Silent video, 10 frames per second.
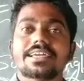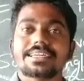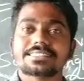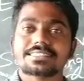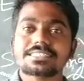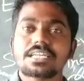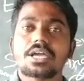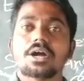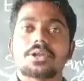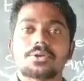earth
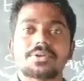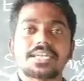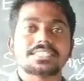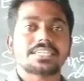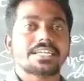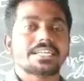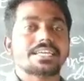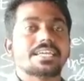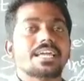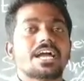
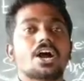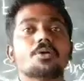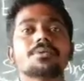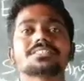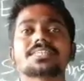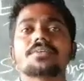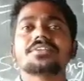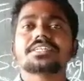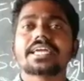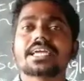rotation. How much time will
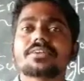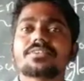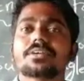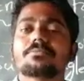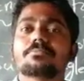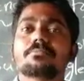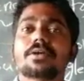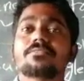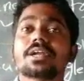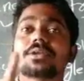take by
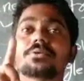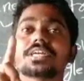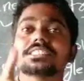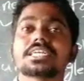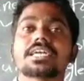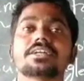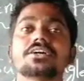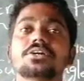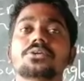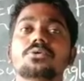one rotation?
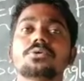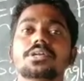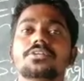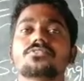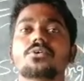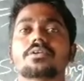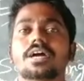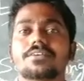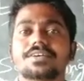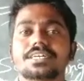24
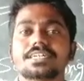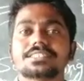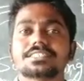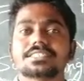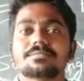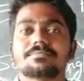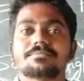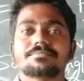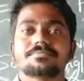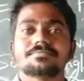hours.
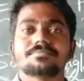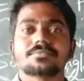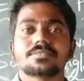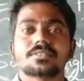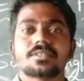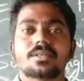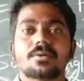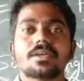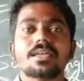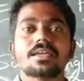
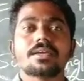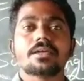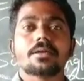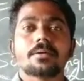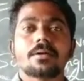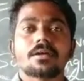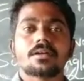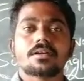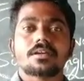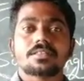Okay.
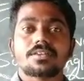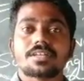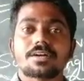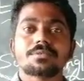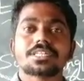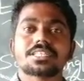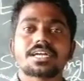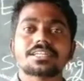That will come in the third